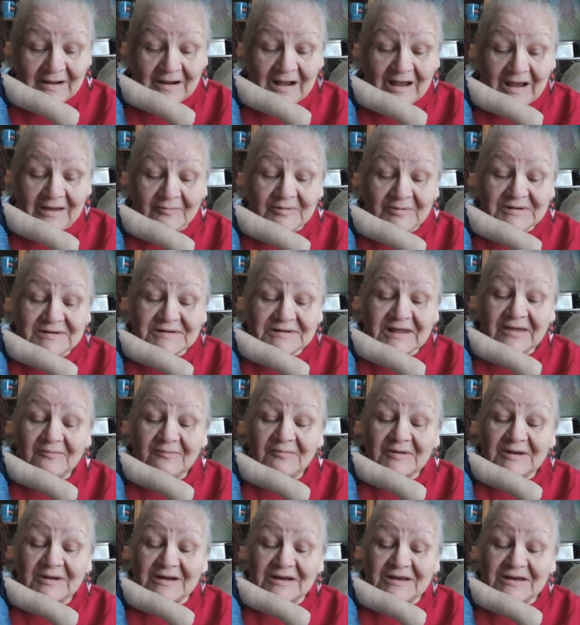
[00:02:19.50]
I was
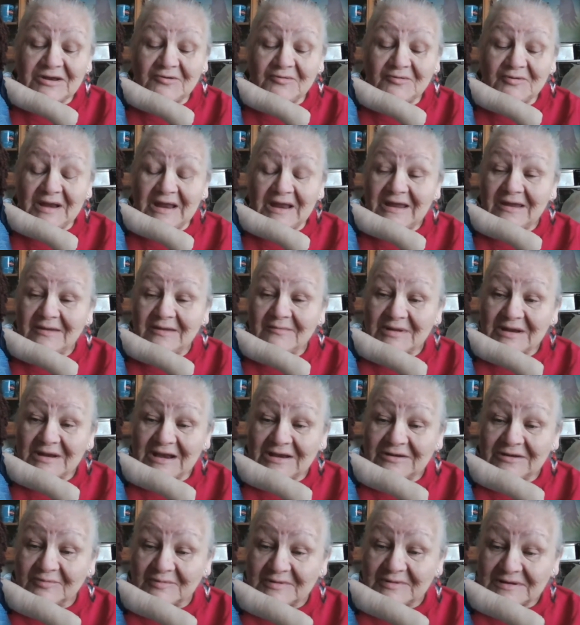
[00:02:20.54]
given a new name, and
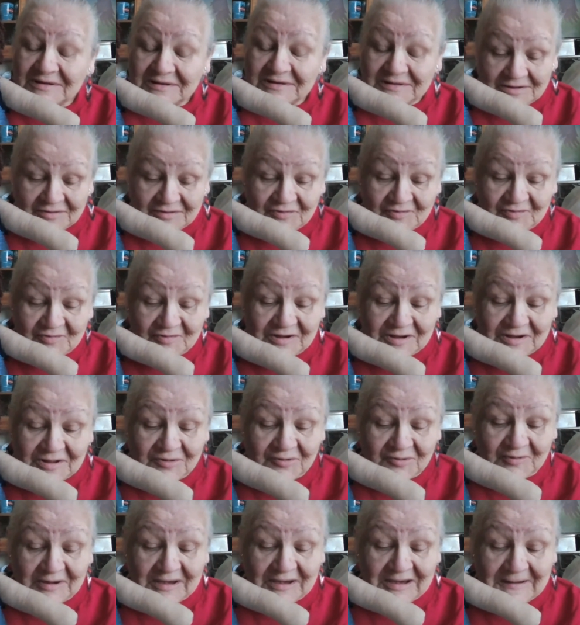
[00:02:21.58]
it was
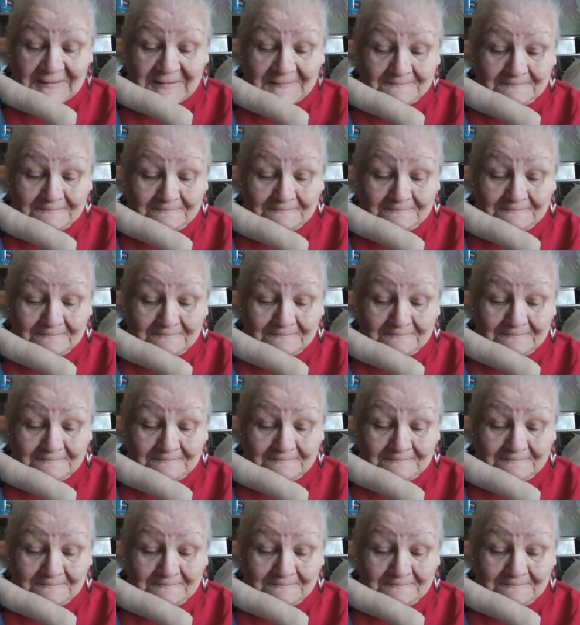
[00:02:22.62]
33.